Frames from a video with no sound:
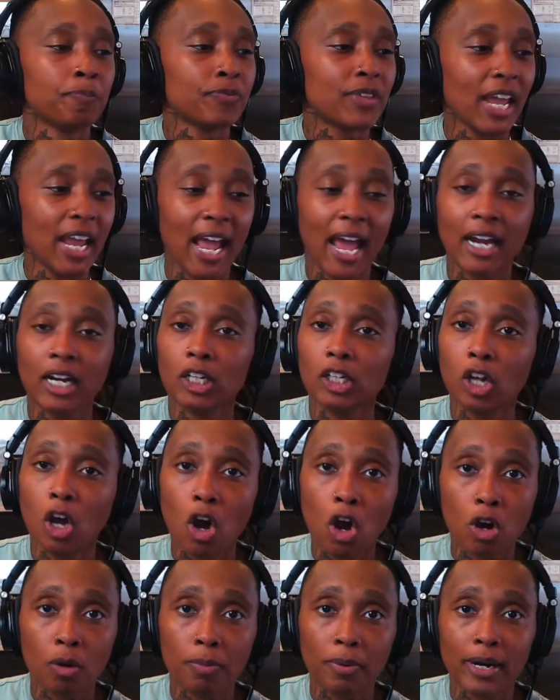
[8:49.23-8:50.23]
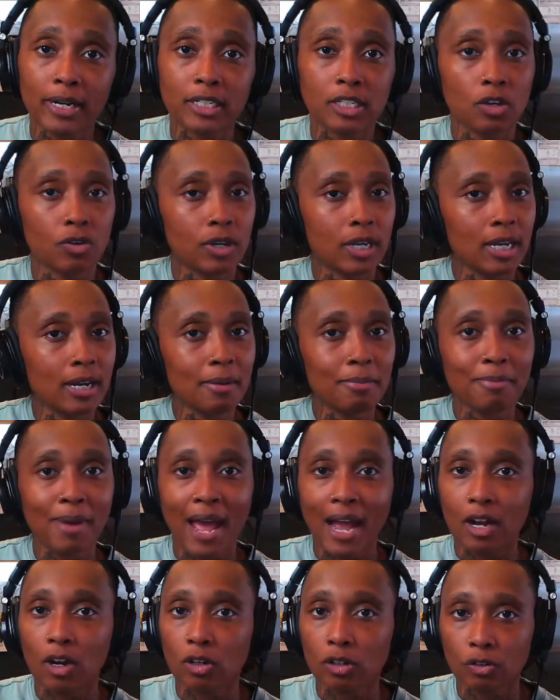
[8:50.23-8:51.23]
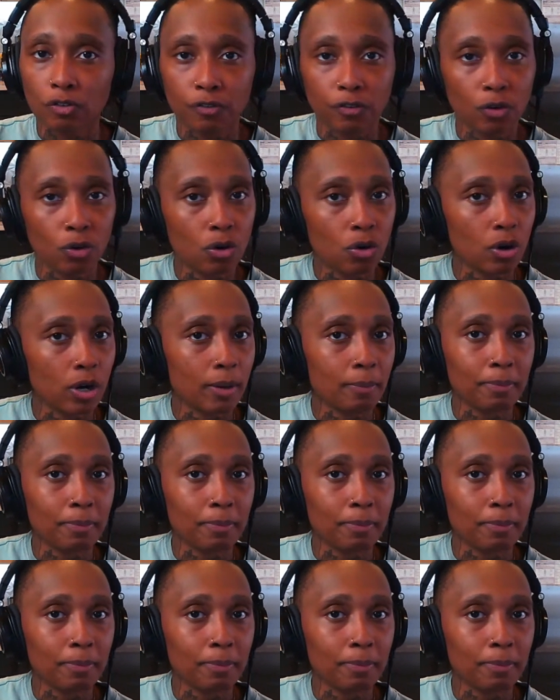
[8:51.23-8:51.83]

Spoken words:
They had a long break, so getting back on the floor